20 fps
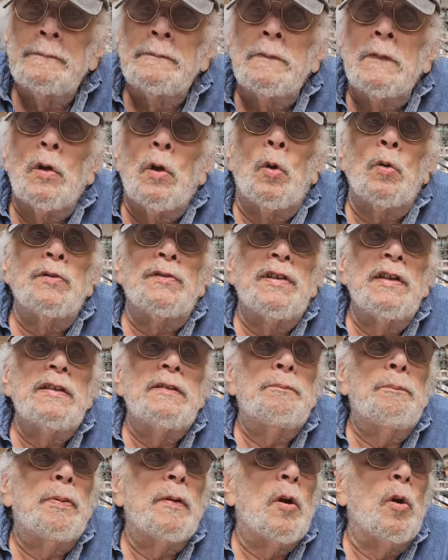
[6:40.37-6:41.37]

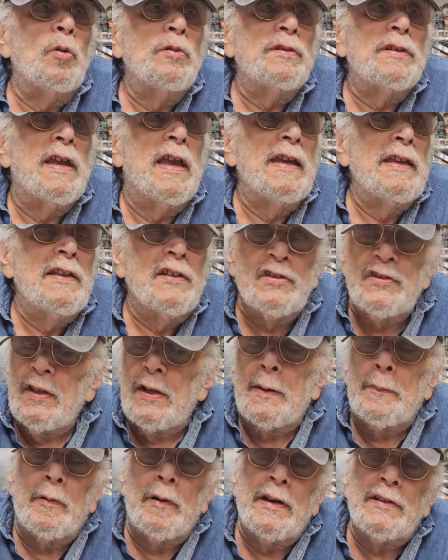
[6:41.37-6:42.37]
Golden Gate is not
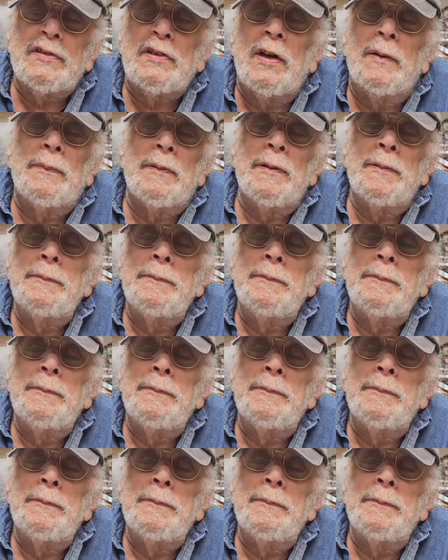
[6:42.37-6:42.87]
a brass company.